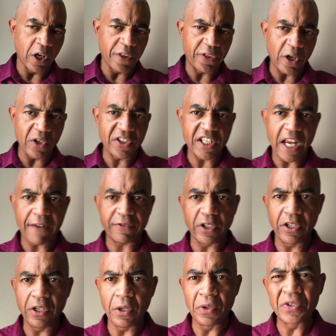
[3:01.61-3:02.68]
on Thursday
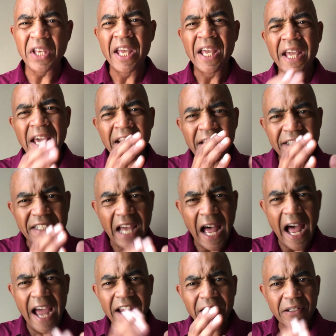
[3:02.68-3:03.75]
afternoons, an
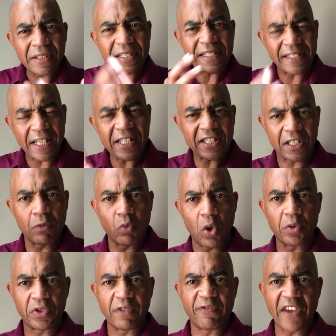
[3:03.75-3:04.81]
entire system
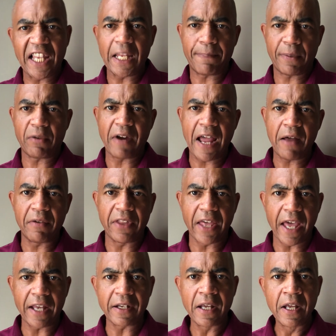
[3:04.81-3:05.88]
will develop around
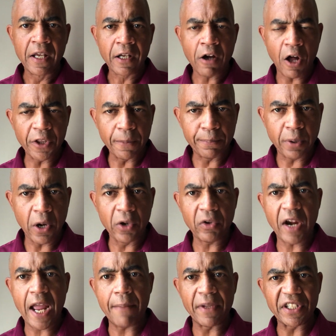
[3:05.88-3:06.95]
that called the
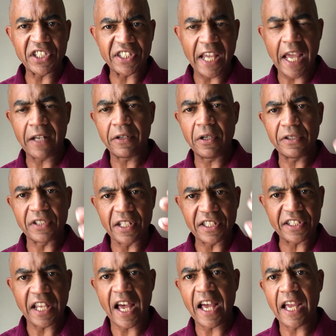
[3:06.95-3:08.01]
program, its standards,
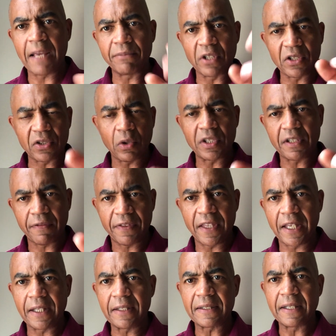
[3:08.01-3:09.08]
its times, those sorts of
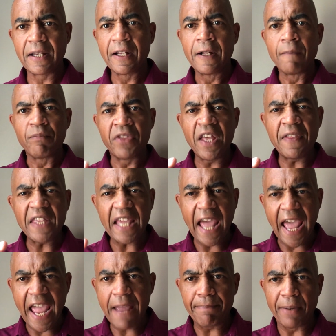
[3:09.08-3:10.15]
things. Then the
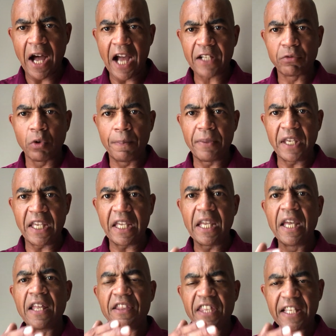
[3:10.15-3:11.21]
A box will
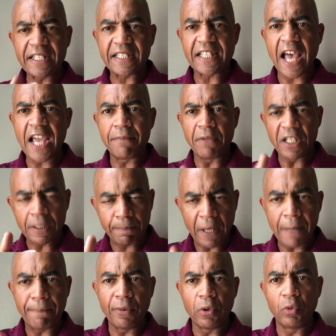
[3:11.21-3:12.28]
be the assignments.
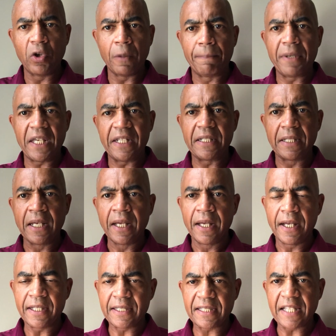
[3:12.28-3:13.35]
People will be
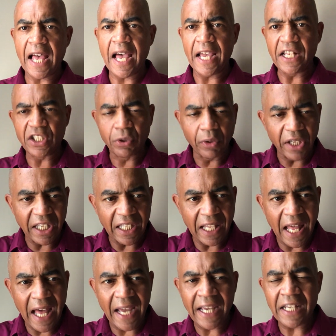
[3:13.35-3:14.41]
assigned to
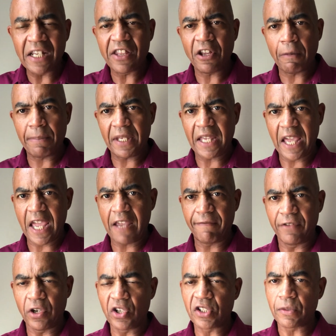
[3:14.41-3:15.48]
align their
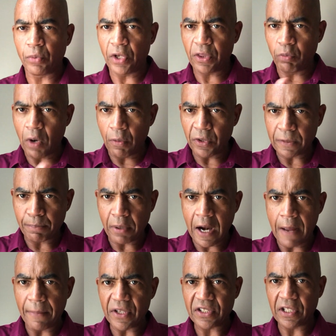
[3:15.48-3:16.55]
behaviors with what was
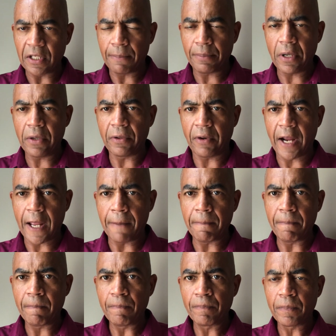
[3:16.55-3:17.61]
promised in the
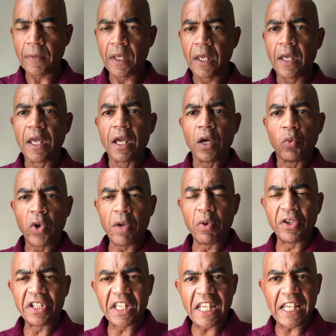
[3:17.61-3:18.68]
program. We
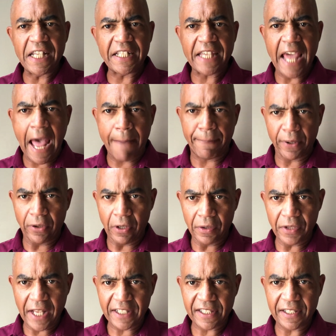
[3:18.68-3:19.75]
will need capital.
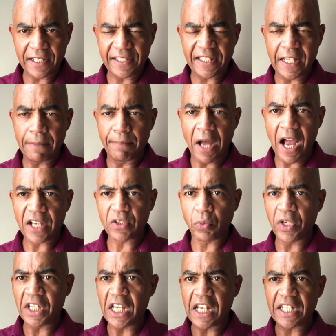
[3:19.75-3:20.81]
That's the C box.
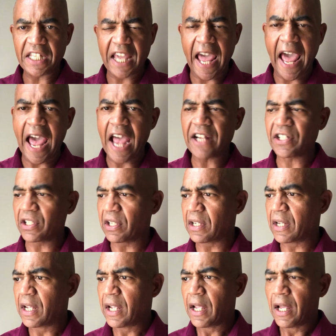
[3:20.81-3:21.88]
We need cash and